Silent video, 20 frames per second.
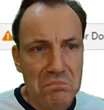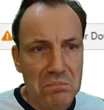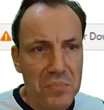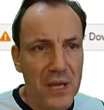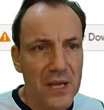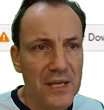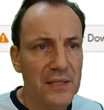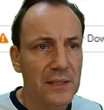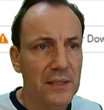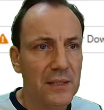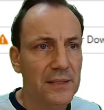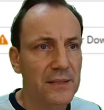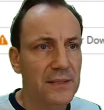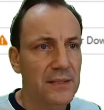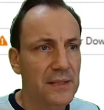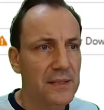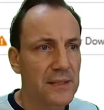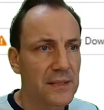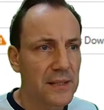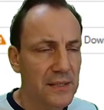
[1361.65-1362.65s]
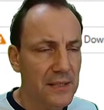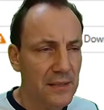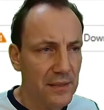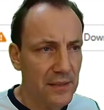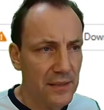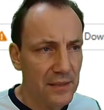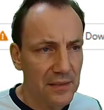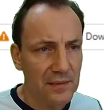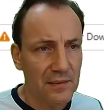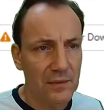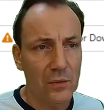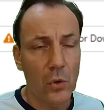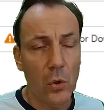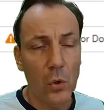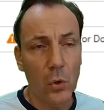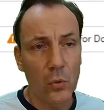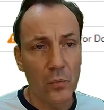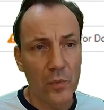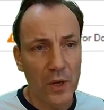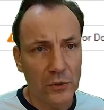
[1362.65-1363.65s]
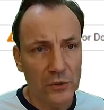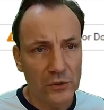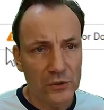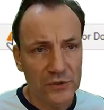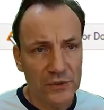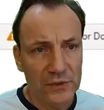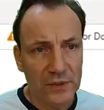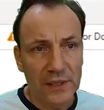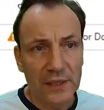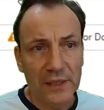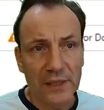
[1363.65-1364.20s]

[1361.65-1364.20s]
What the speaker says: Basically, this is it almost.